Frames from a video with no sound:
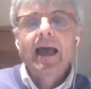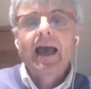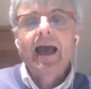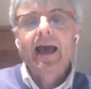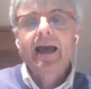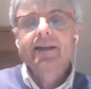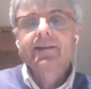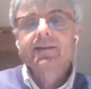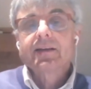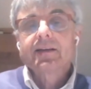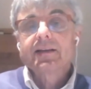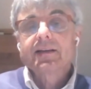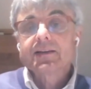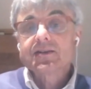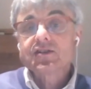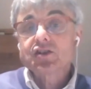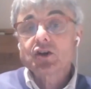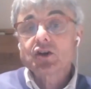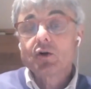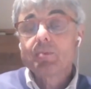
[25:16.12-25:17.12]

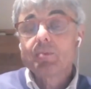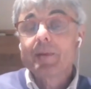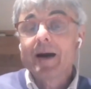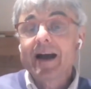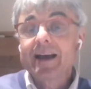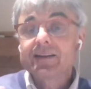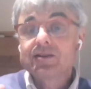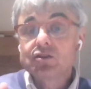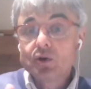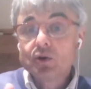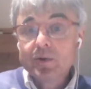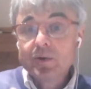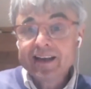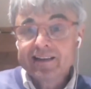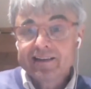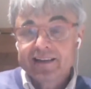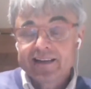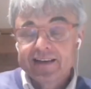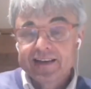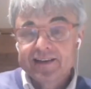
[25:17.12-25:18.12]
And so by
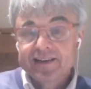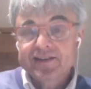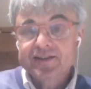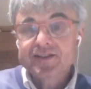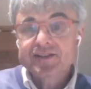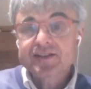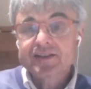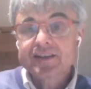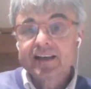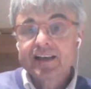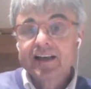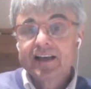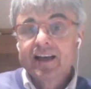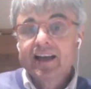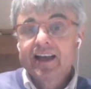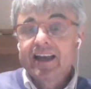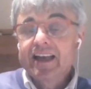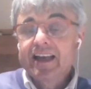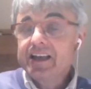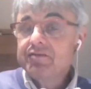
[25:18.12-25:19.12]
doing this,
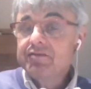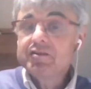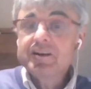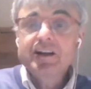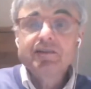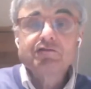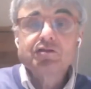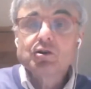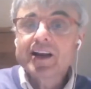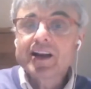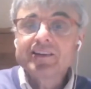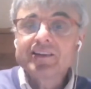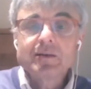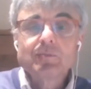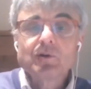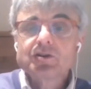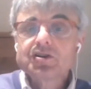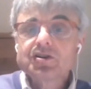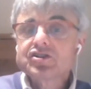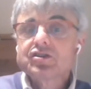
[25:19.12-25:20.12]
even if your
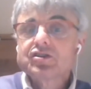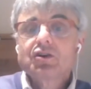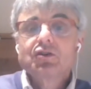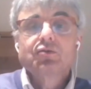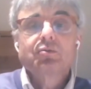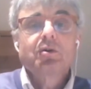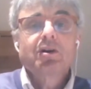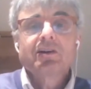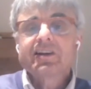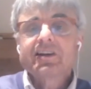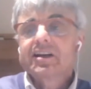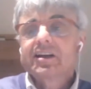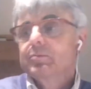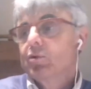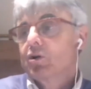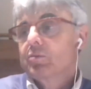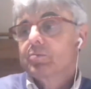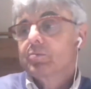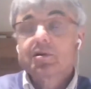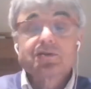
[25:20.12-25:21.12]
antibodies don't work
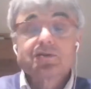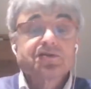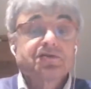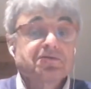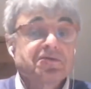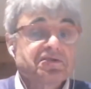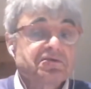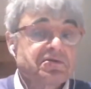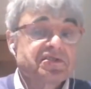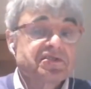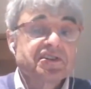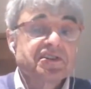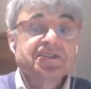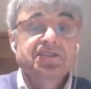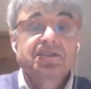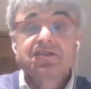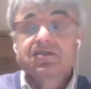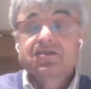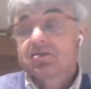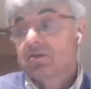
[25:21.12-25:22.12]
anymore because there is
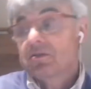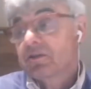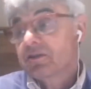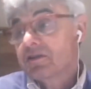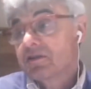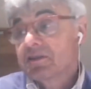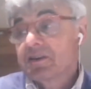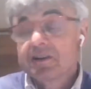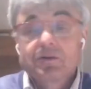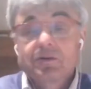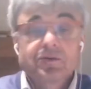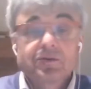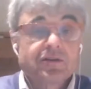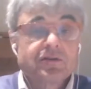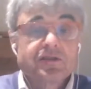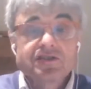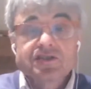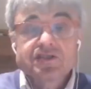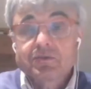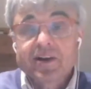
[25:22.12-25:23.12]
resistance or
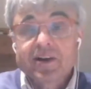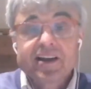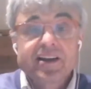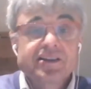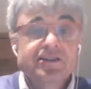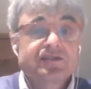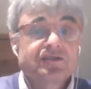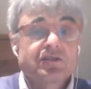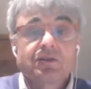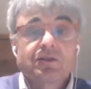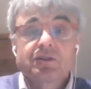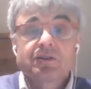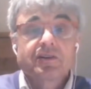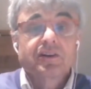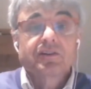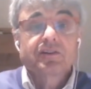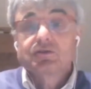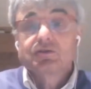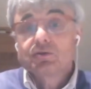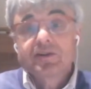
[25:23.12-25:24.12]
the strains
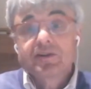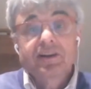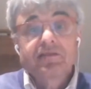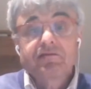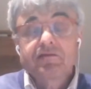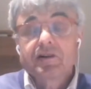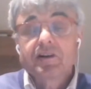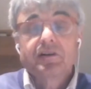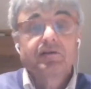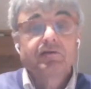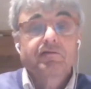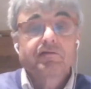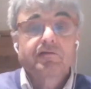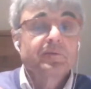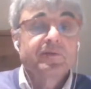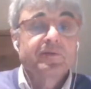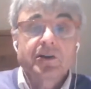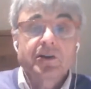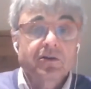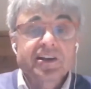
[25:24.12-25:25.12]
are too different
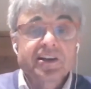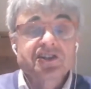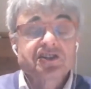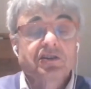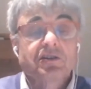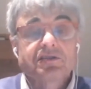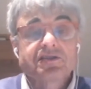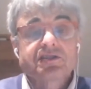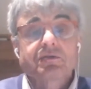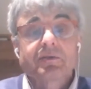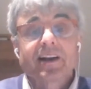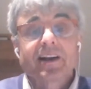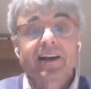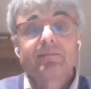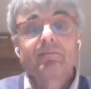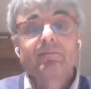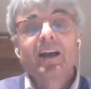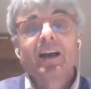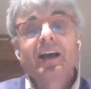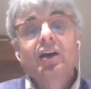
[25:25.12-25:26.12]
from the original
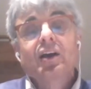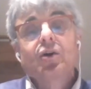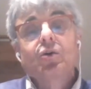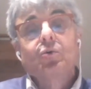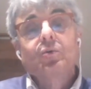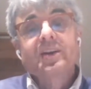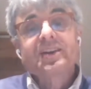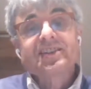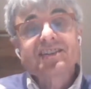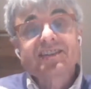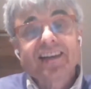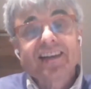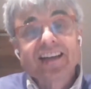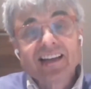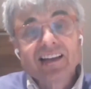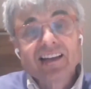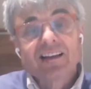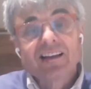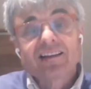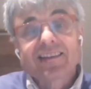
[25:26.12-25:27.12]
strain,
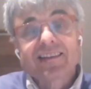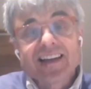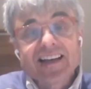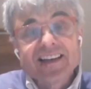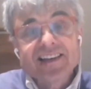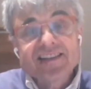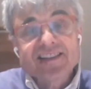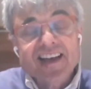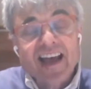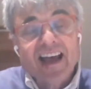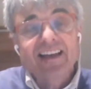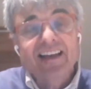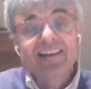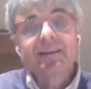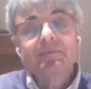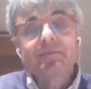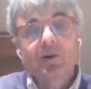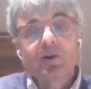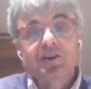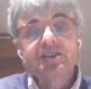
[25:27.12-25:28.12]
these
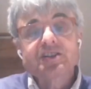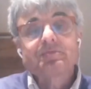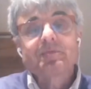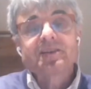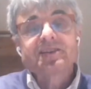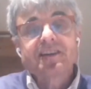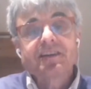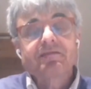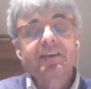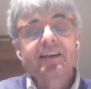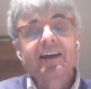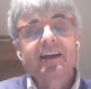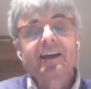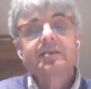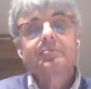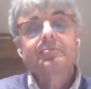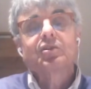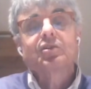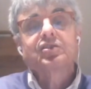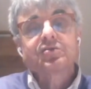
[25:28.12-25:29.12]
antibodies, specific
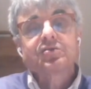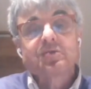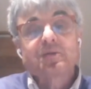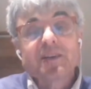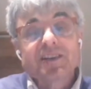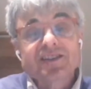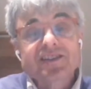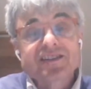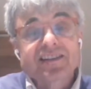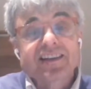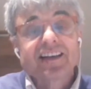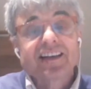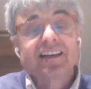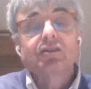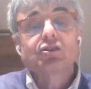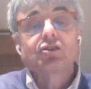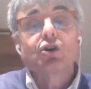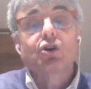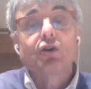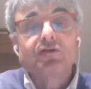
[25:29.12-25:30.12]
antibodies, will
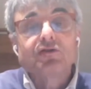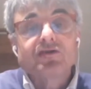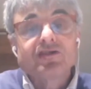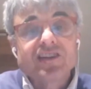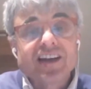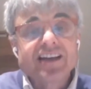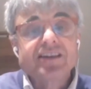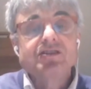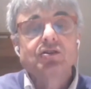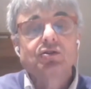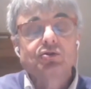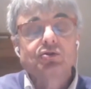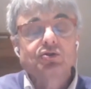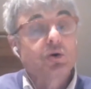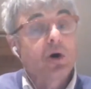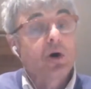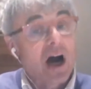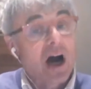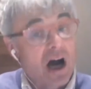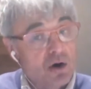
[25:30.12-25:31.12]
still continue
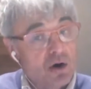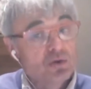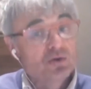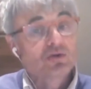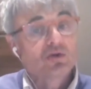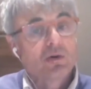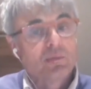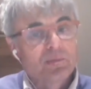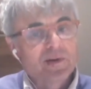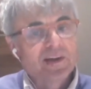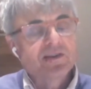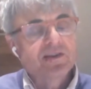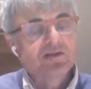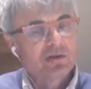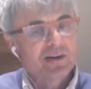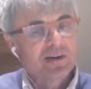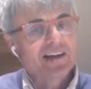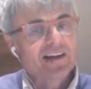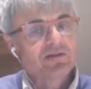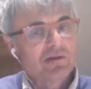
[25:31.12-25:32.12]
to outcompete
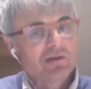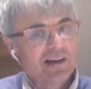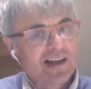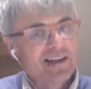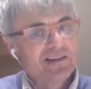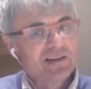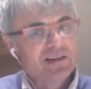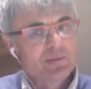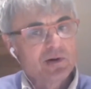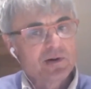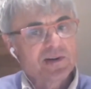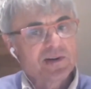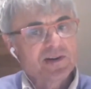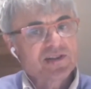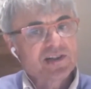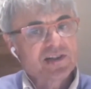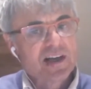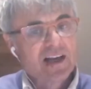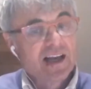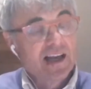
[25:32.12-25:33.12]
your natural
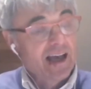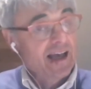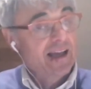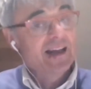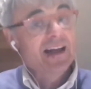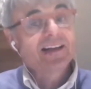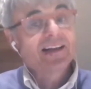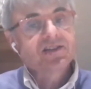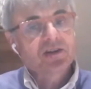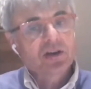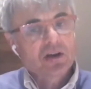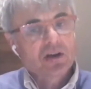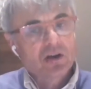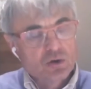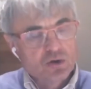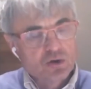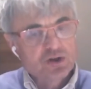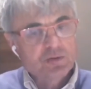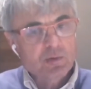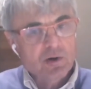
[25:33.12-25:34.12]
antibodies. And that is a
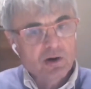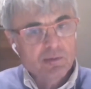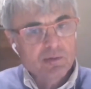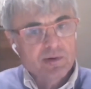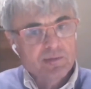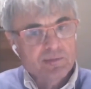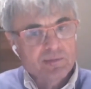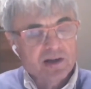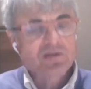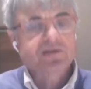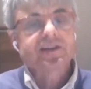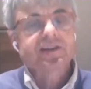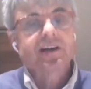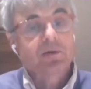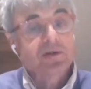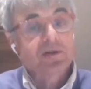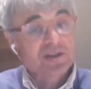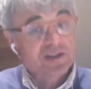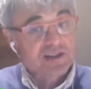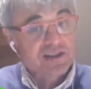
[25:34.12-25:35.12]
huge problem because I
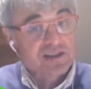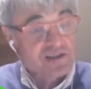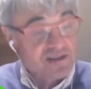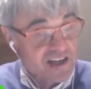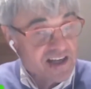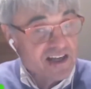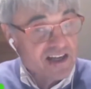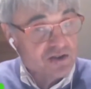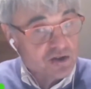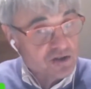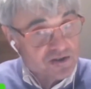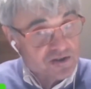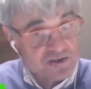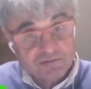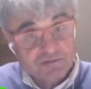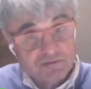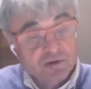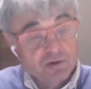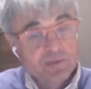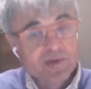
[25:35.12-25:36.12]
was saying
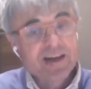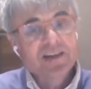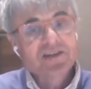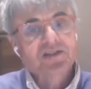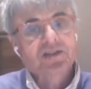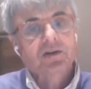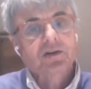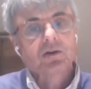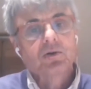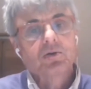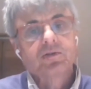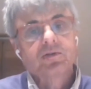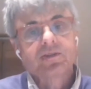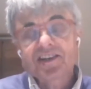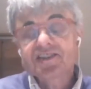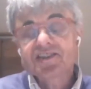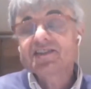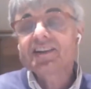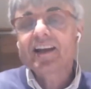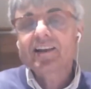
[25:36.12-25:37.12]
just a few minutes ago,
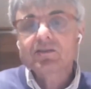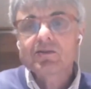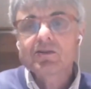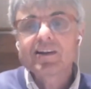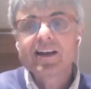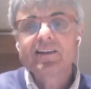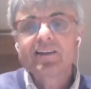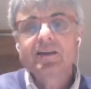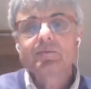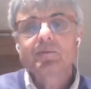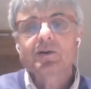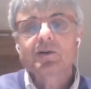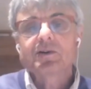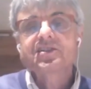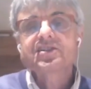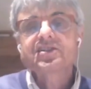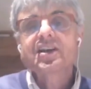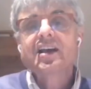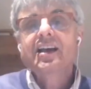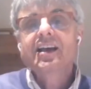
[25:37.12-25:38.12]
these natural
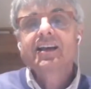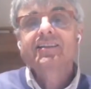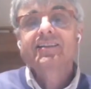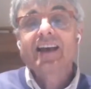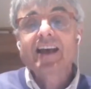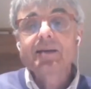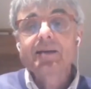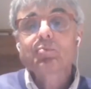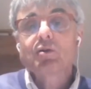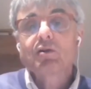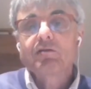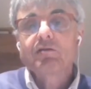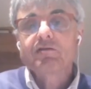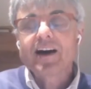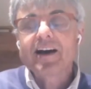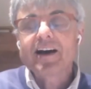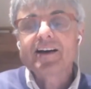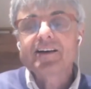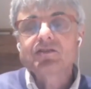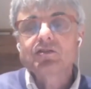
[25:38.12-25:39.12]
antibodies, they
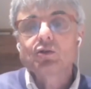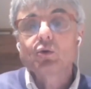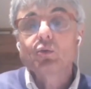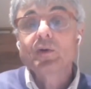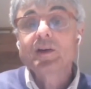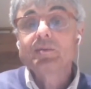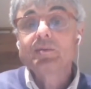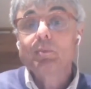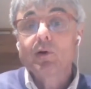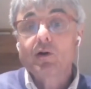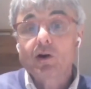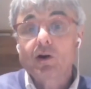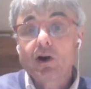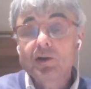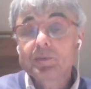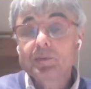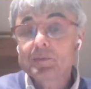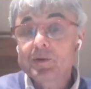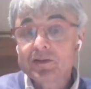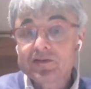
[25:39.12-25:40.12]
provide you with
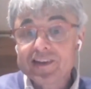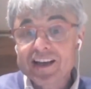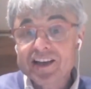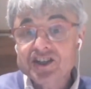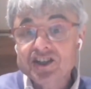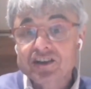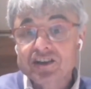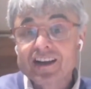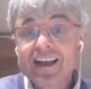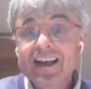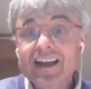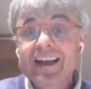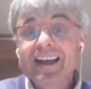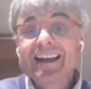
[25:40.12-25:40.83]
broad protection.